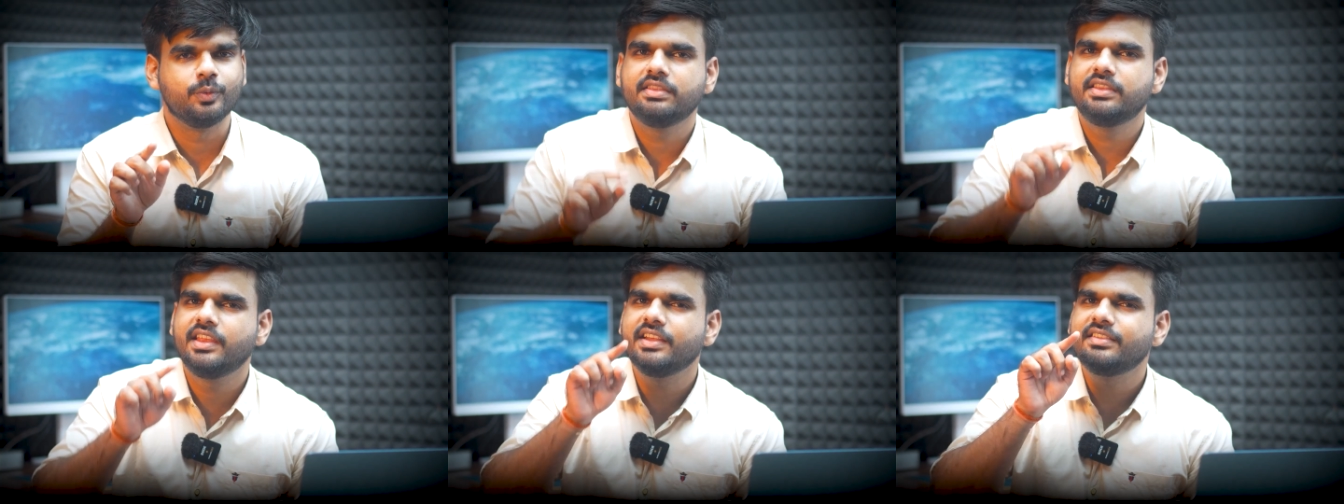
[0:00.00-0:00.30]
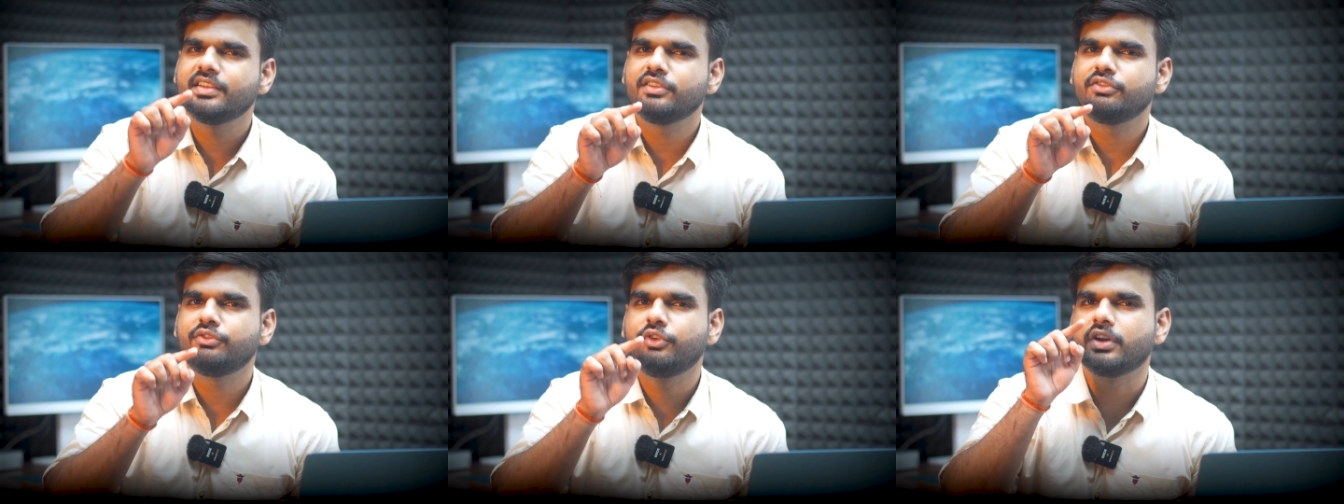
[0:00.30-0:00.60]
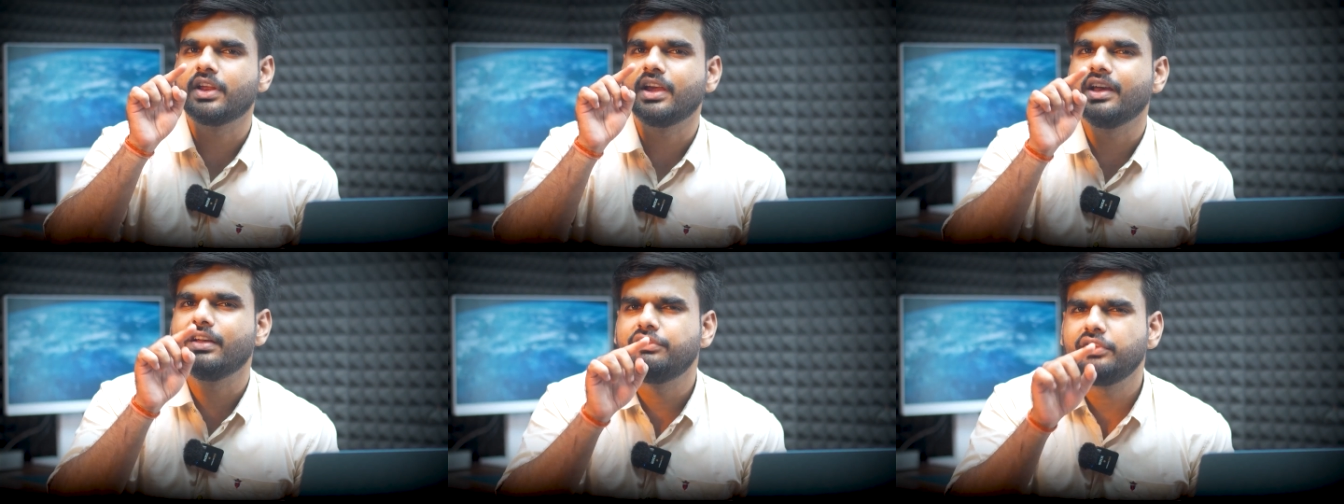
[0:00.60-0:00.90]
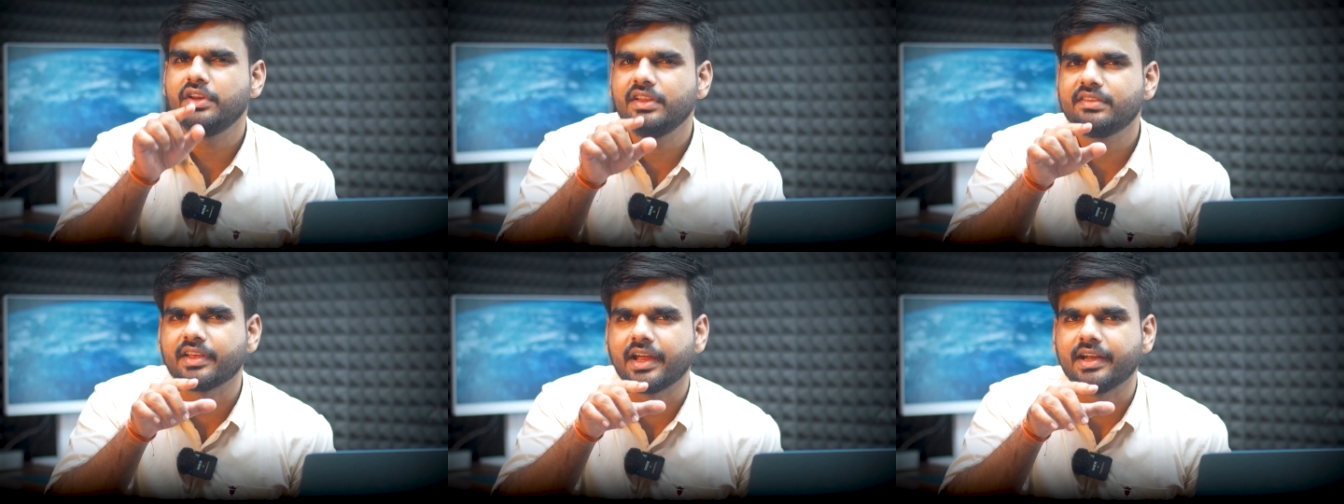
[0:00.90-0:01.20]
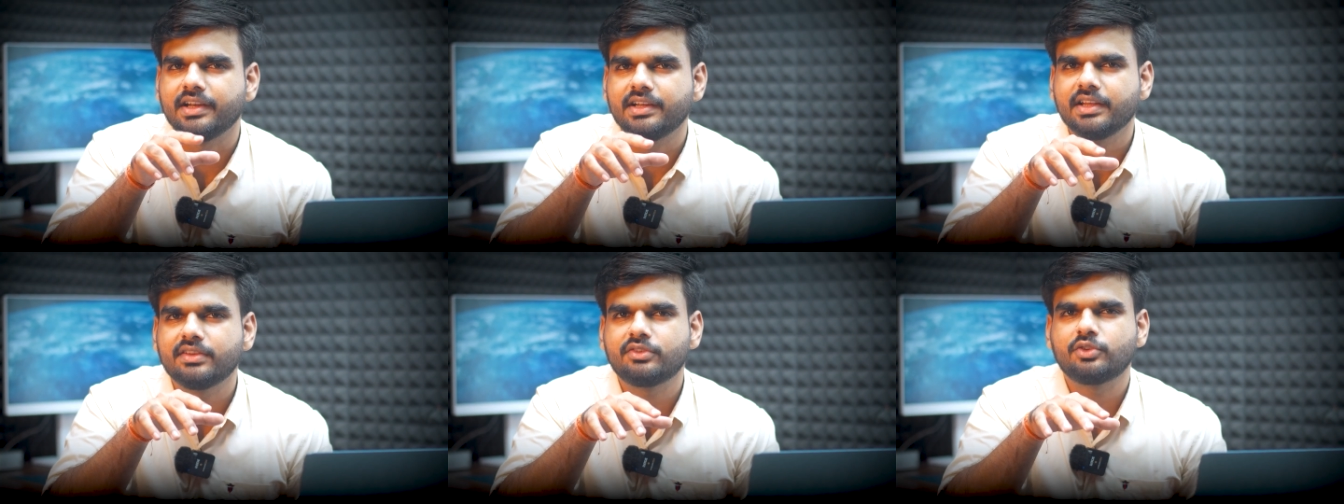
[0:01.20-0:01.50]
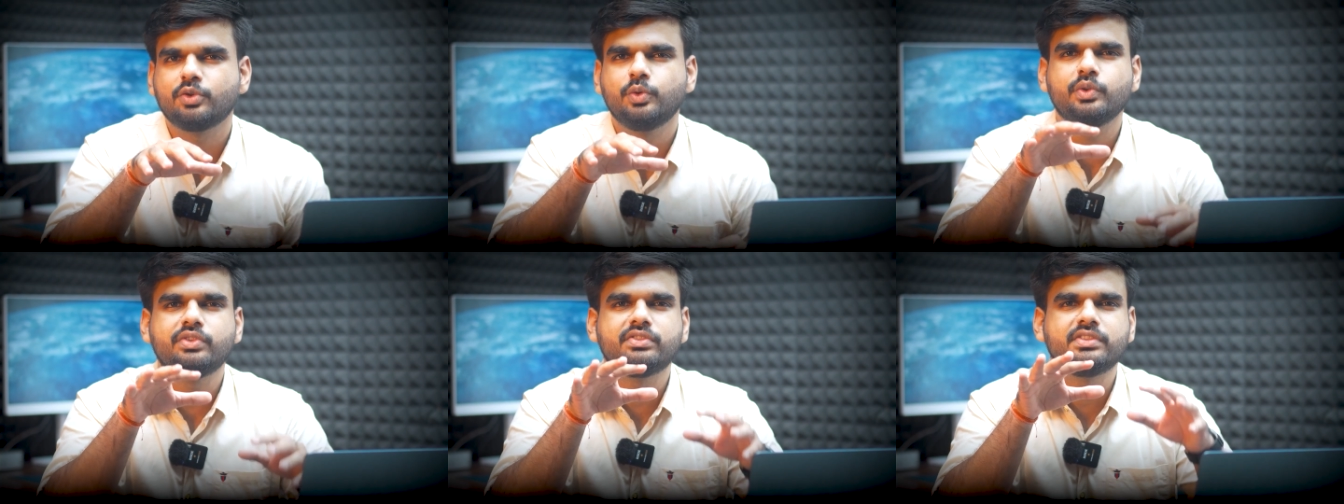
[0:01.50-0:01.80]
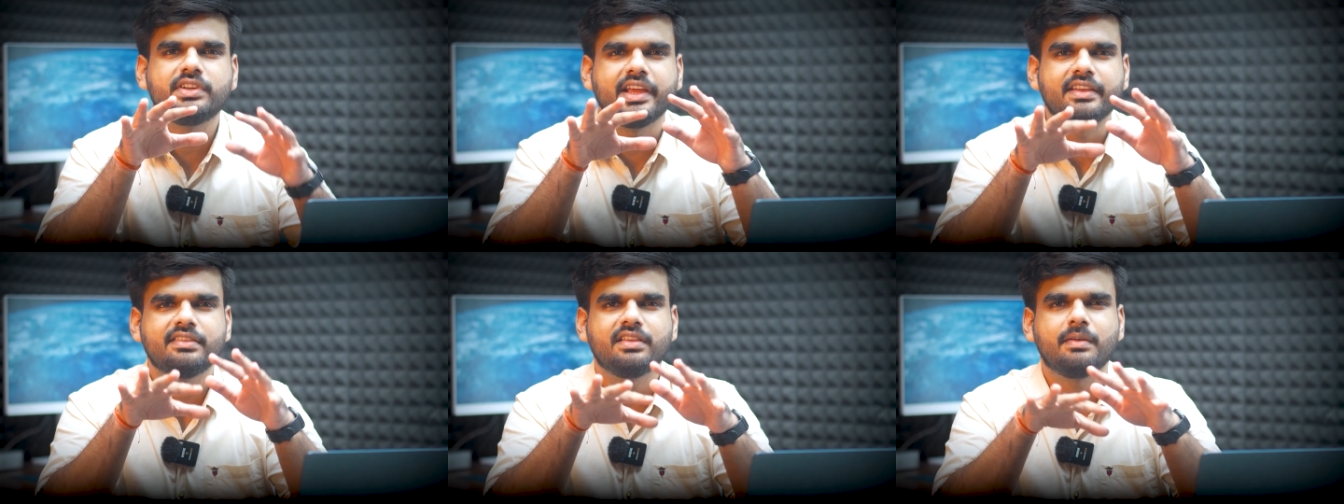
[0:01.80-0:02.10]
This is for every scientist who
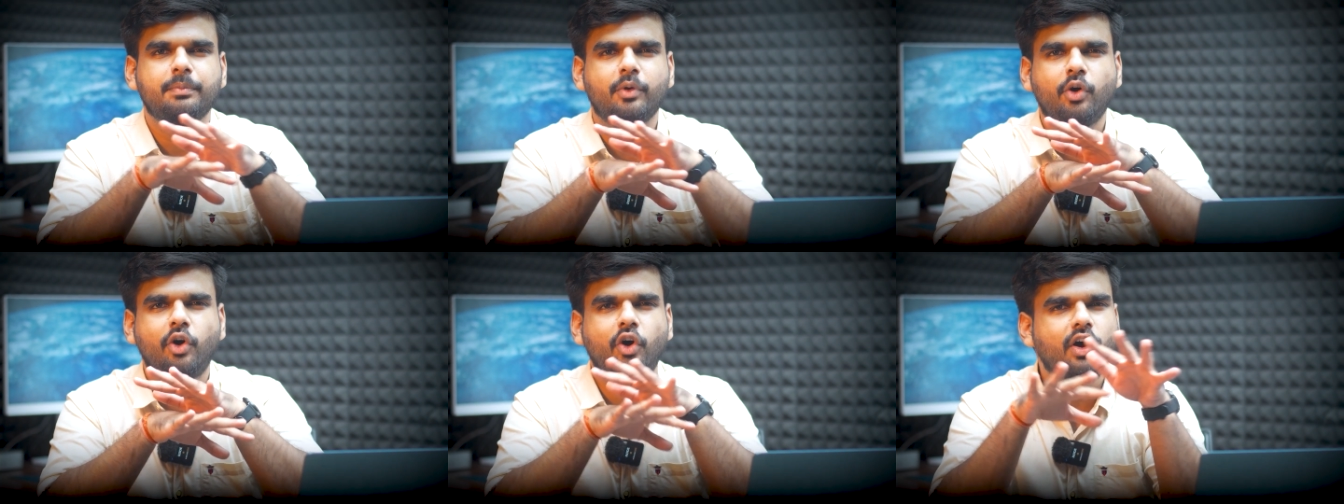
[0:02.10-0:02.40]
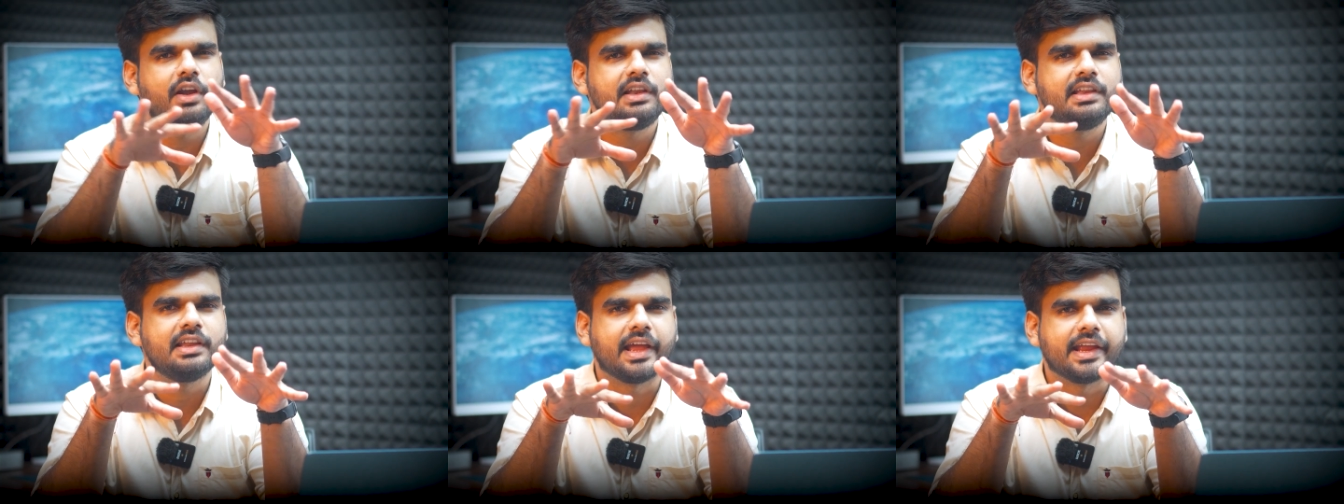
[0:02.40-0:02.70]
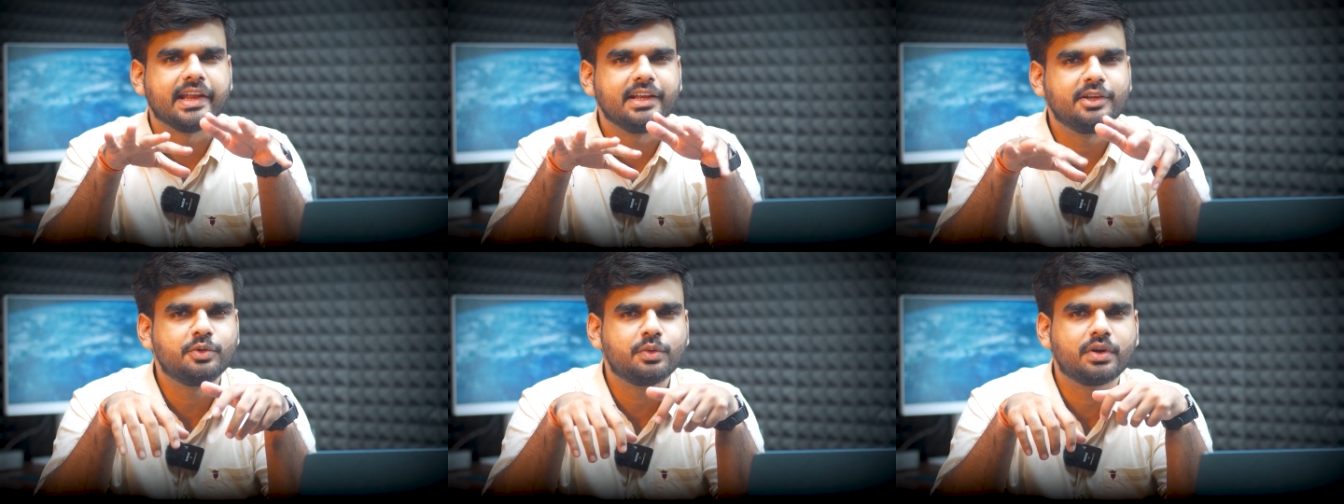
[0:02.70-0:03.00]
stays up all night